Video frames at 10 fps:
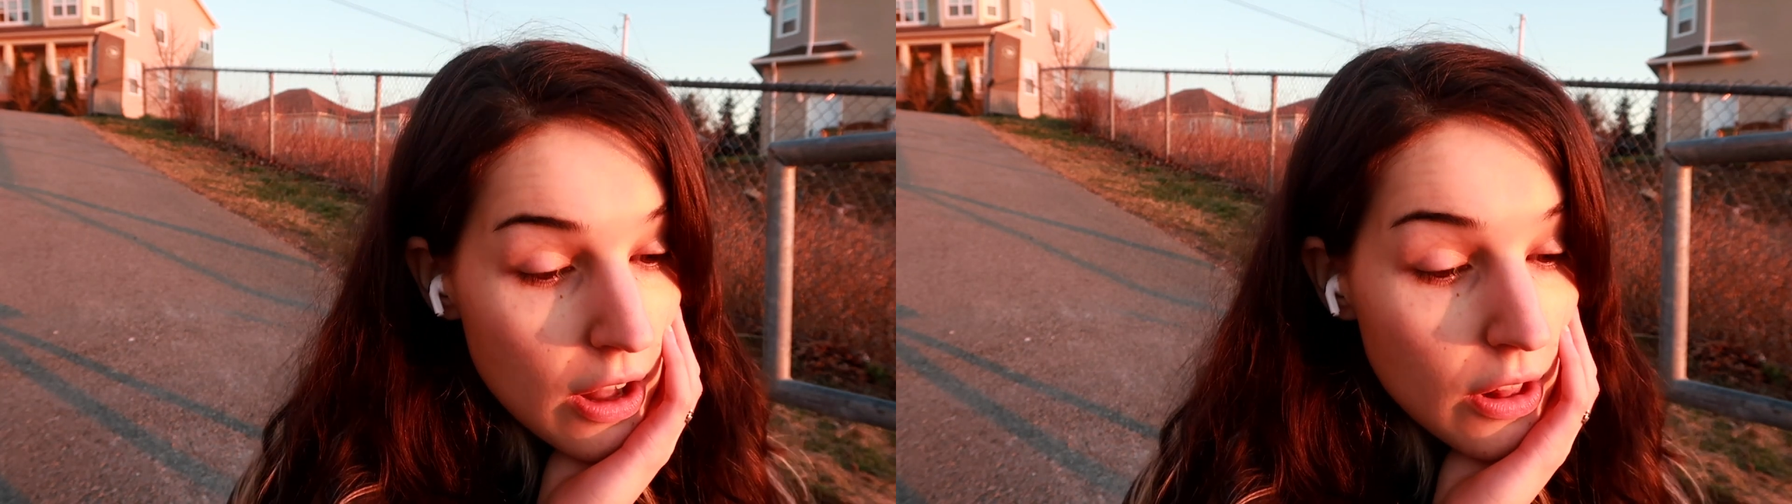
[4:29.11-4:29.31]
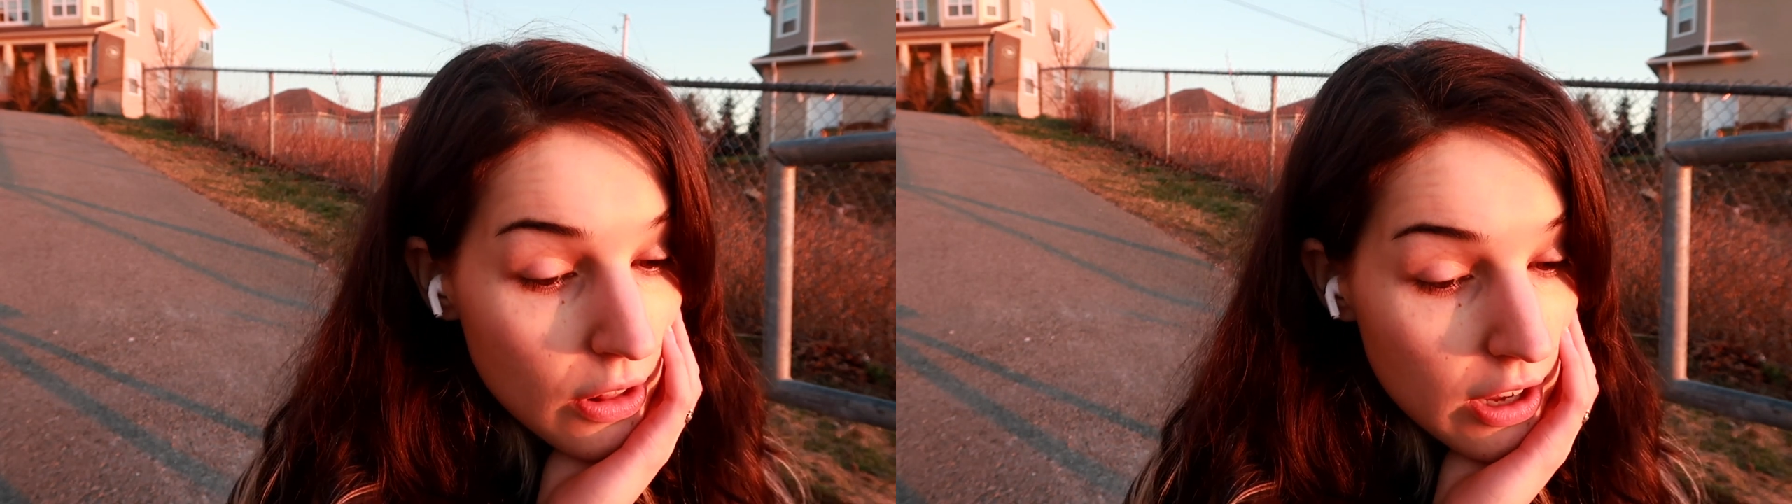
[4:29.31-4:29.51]

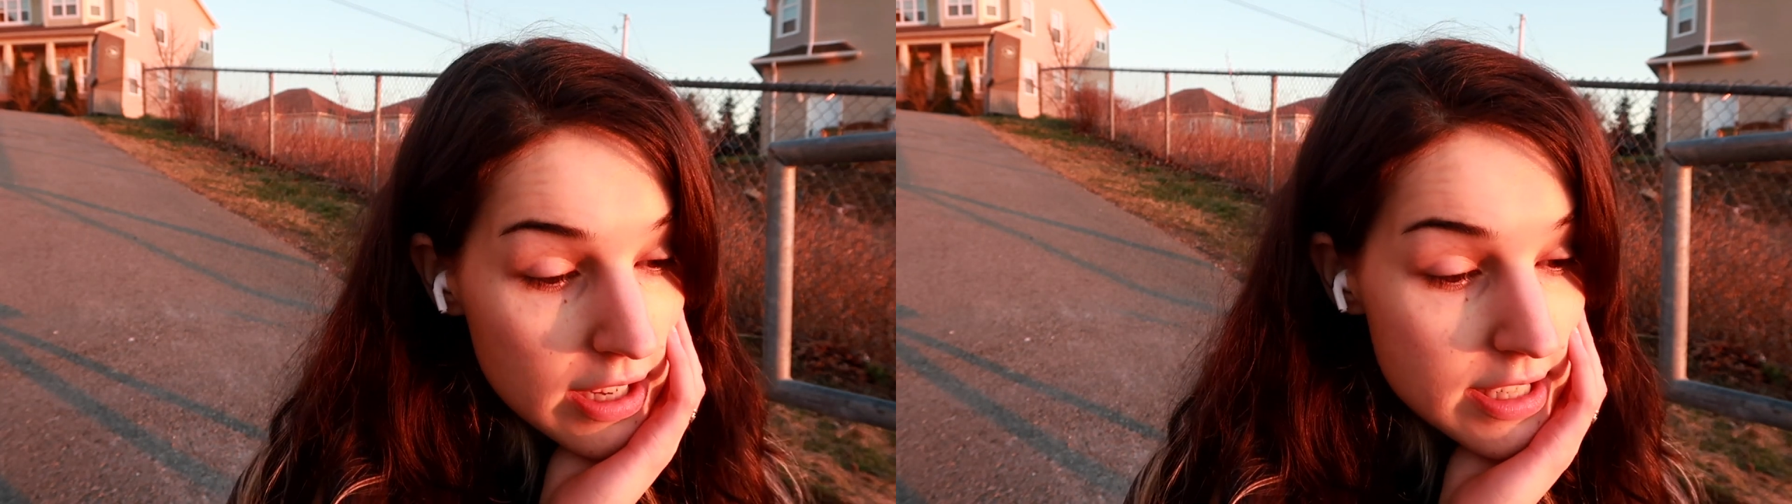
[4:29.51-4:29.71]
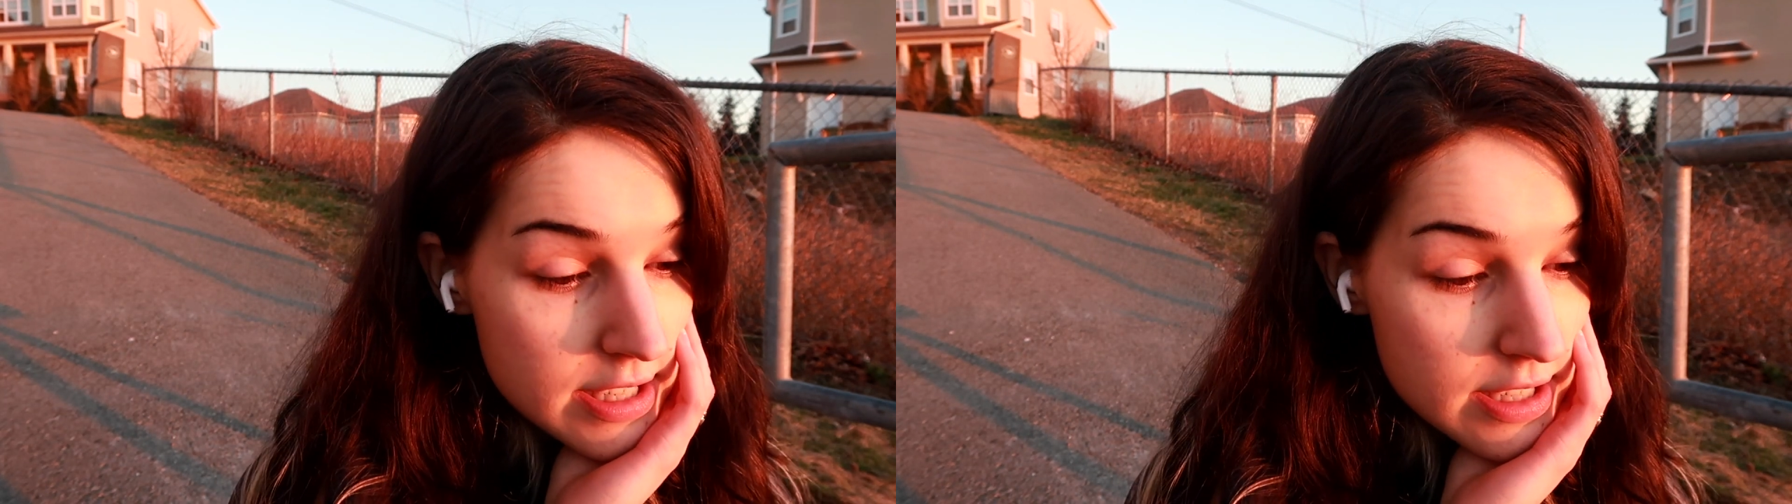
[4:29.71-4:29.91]
a
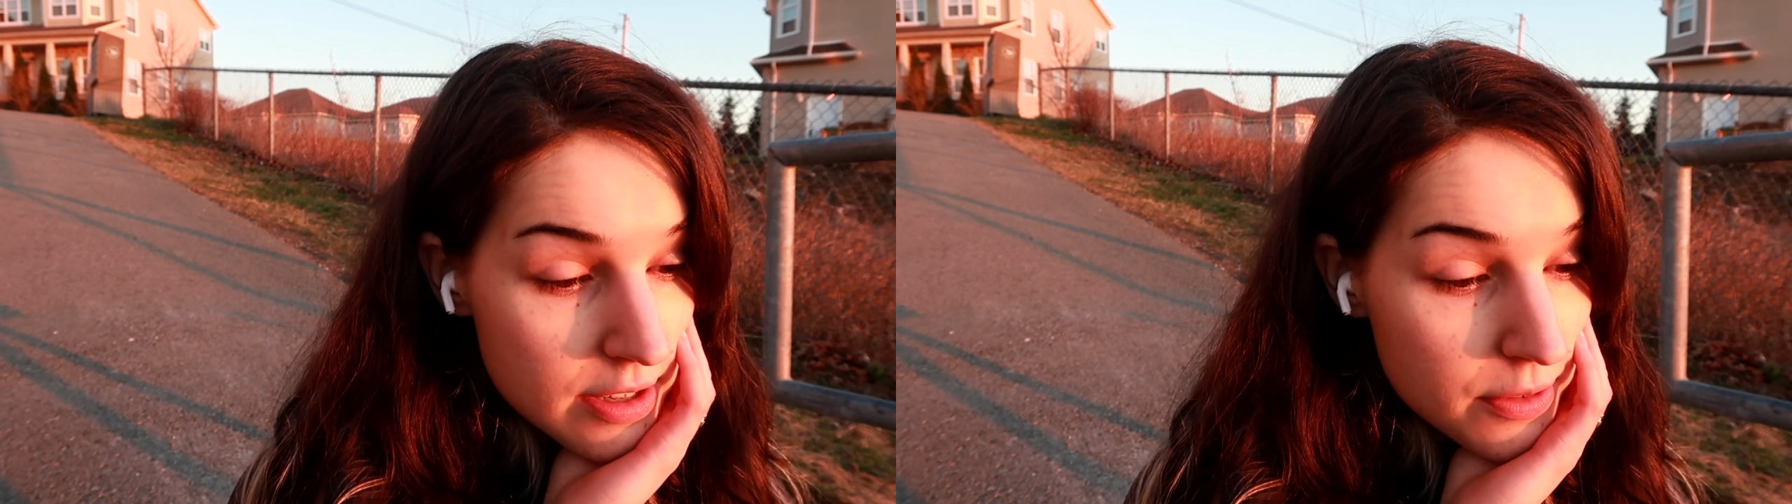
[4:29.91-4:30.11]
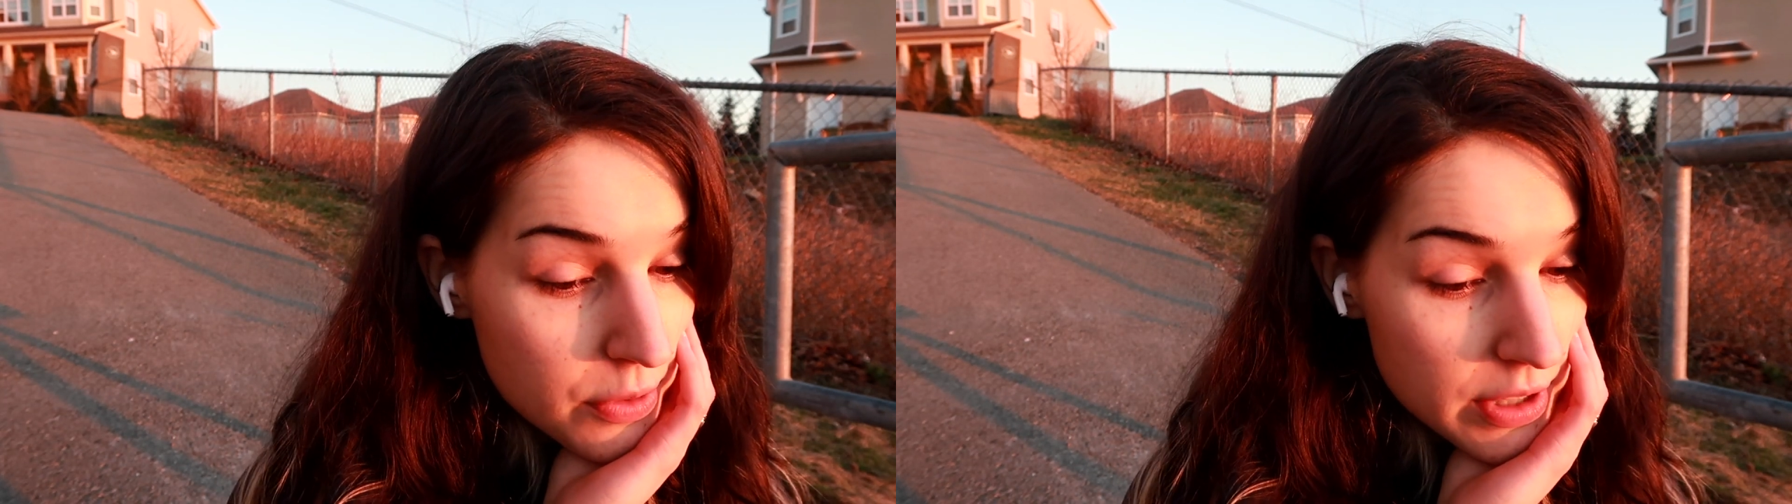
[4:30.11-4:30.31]
lot
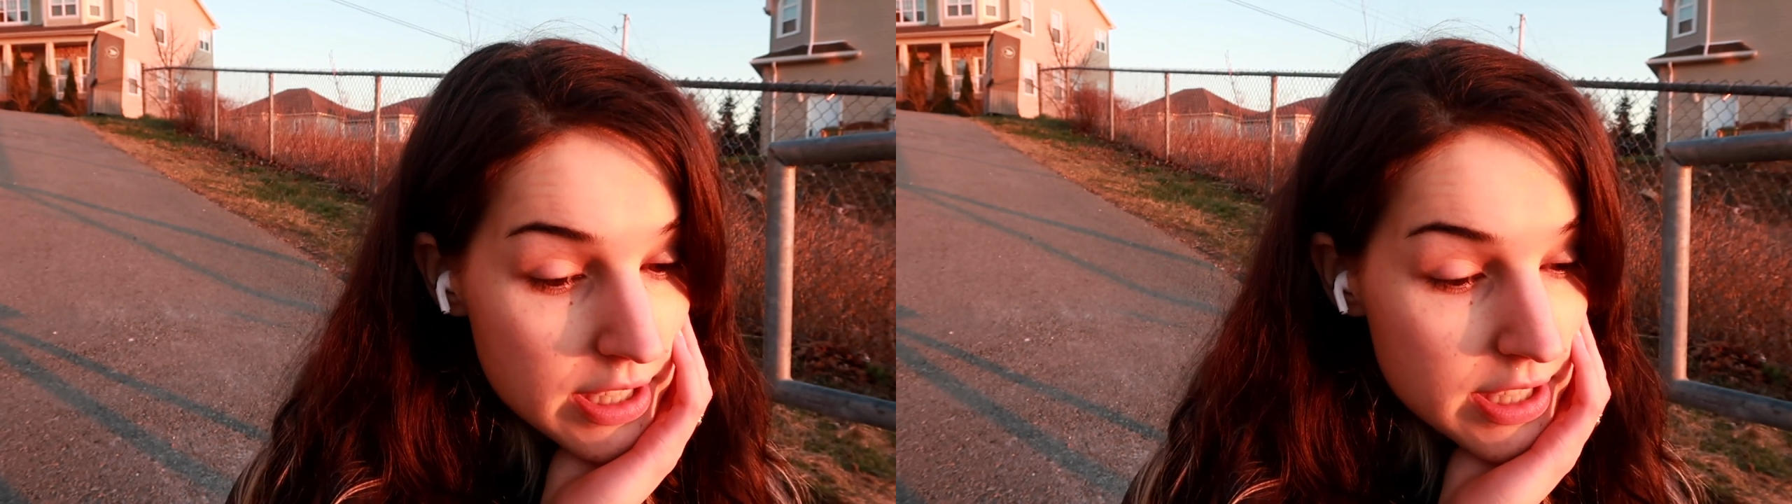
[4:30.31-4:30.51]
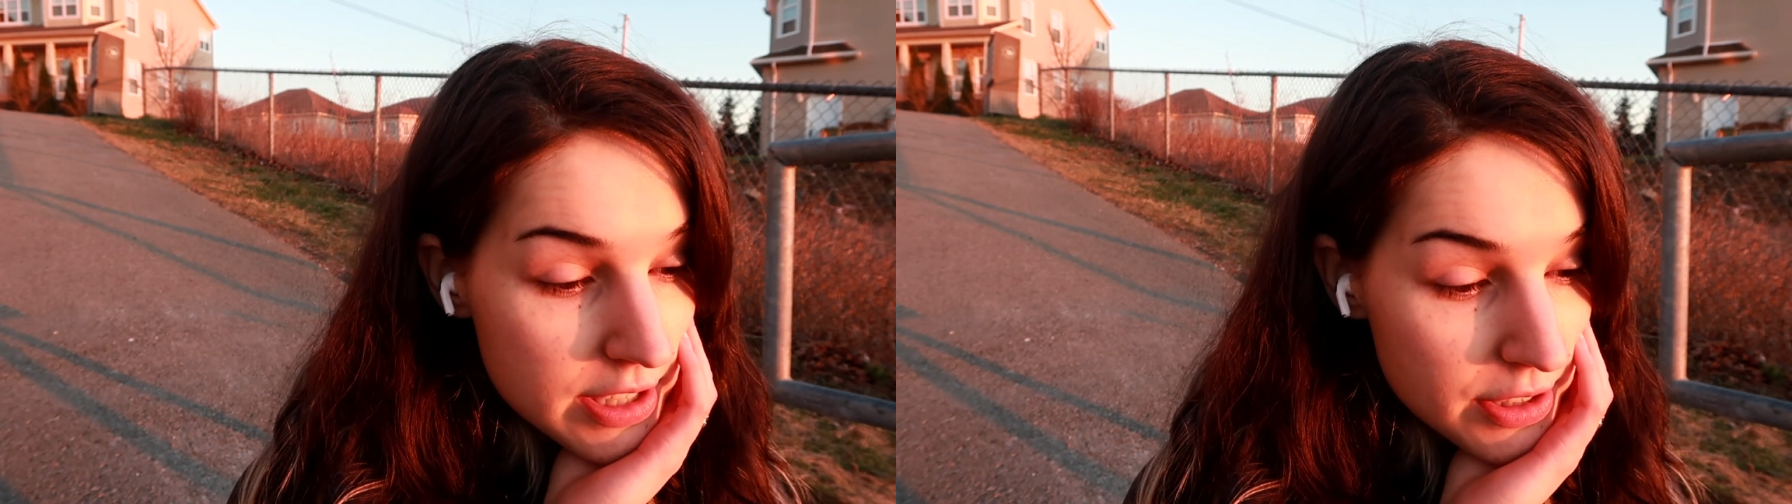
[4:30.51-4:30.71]
of
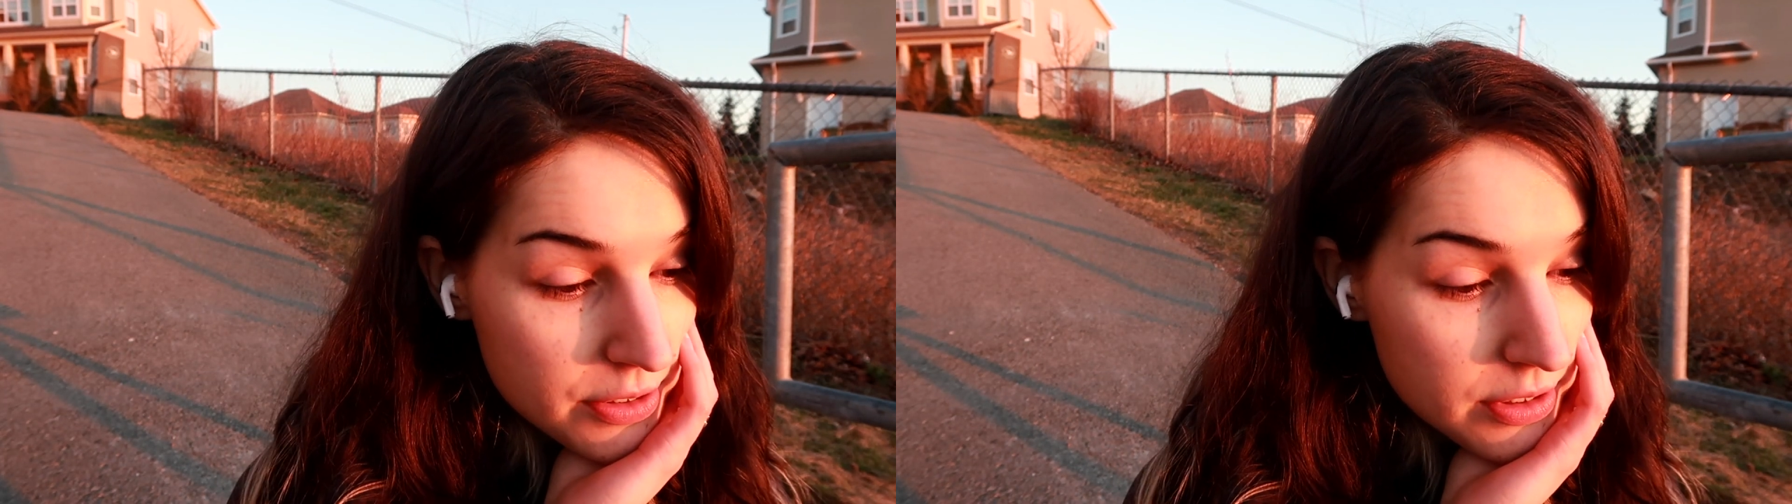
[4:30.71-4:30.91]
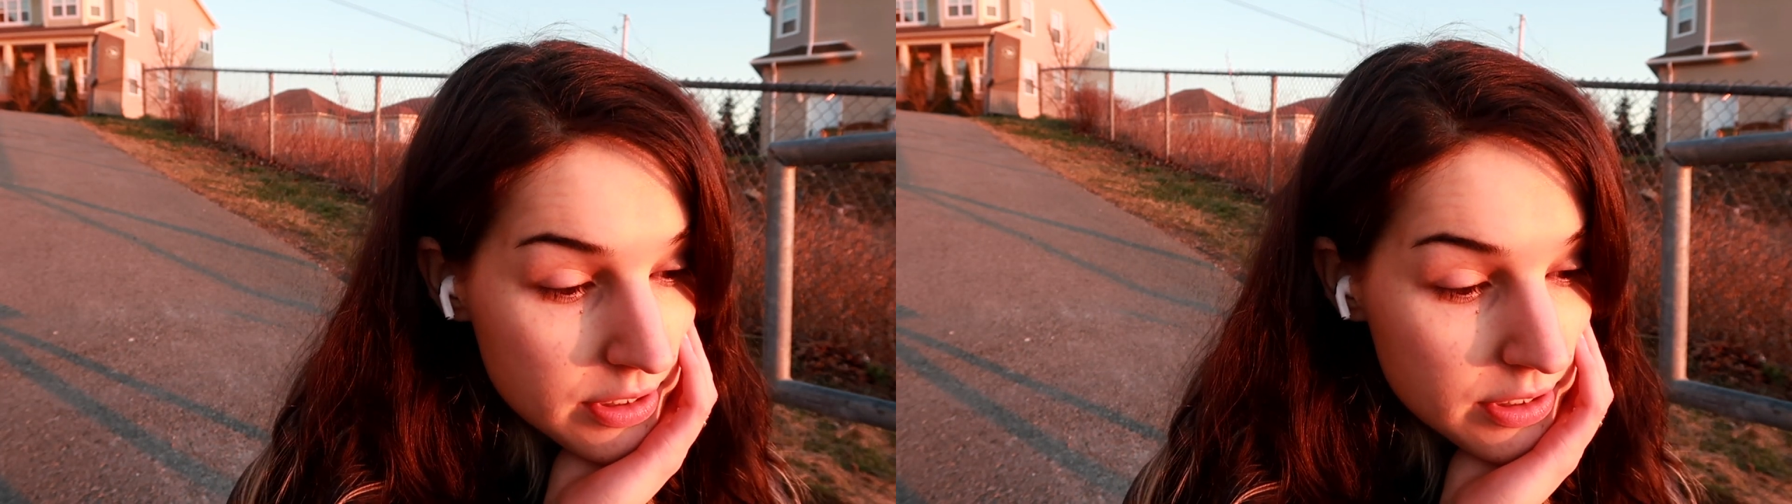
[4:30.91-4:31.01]
work to do.